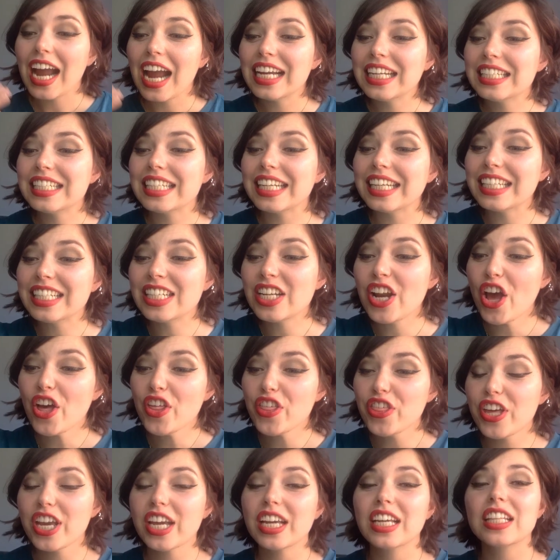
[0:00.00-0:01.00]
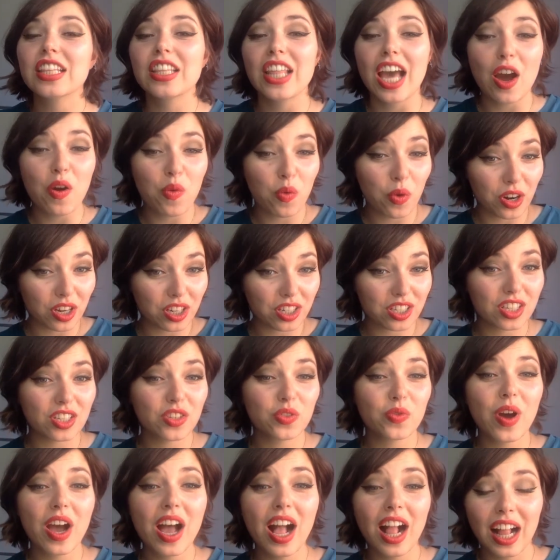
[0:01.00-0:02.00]
I did nothing. That works
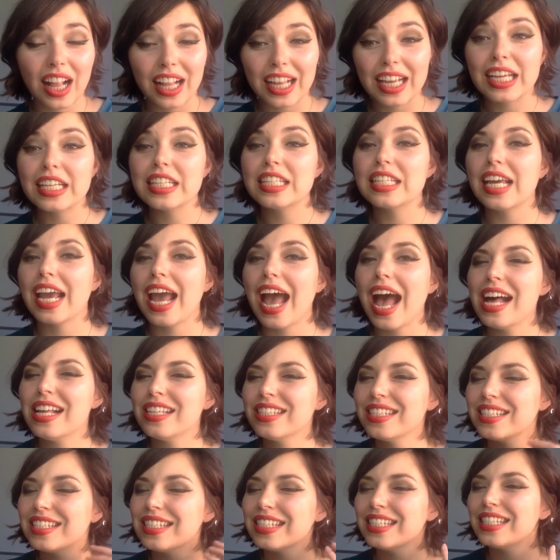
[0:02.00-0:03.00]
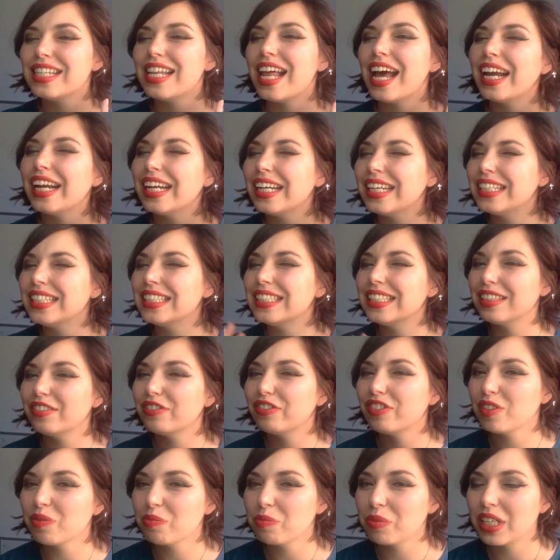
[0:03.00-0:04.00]
as well. It has a slightly
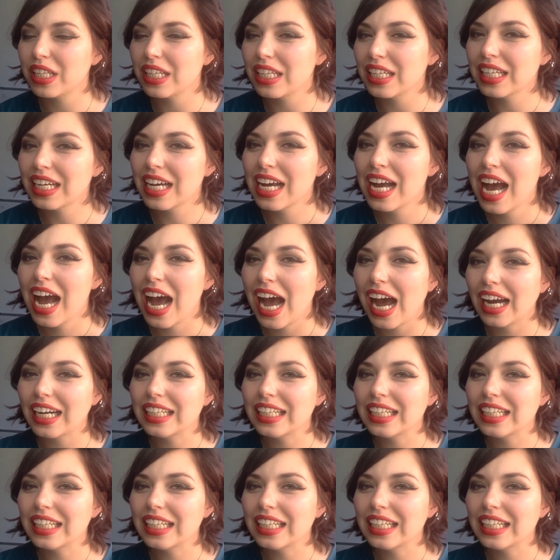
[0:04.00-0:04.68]
different meaning.